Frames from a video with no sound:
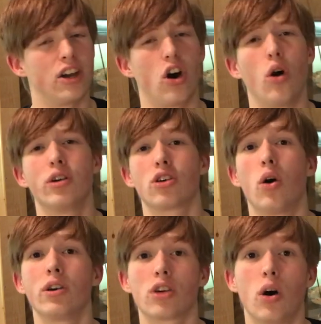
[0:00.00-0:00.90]
and
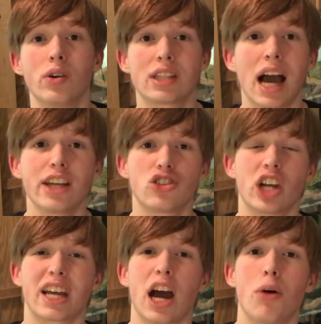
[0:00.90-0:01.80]
always, guys,
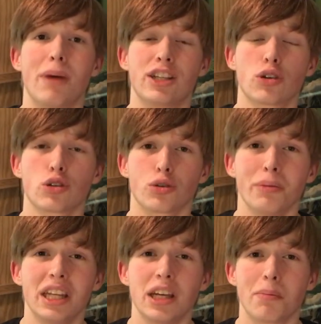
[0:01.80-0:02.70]
check out my social
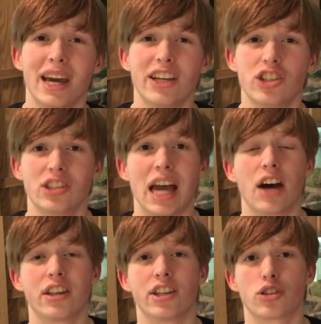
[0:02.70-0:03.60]
media pages
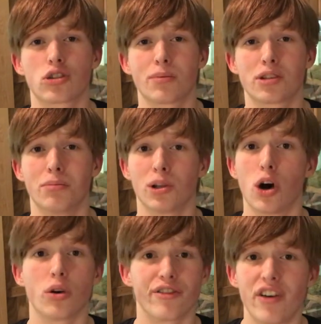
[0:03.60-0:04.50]
down in the description
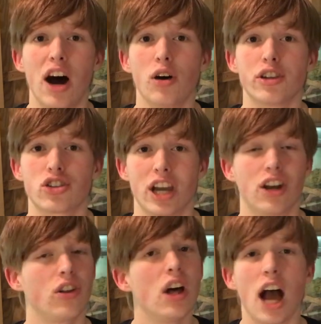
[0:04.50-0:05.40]
below to follow the
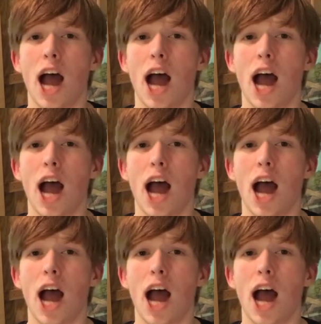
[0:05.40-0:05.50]
channel.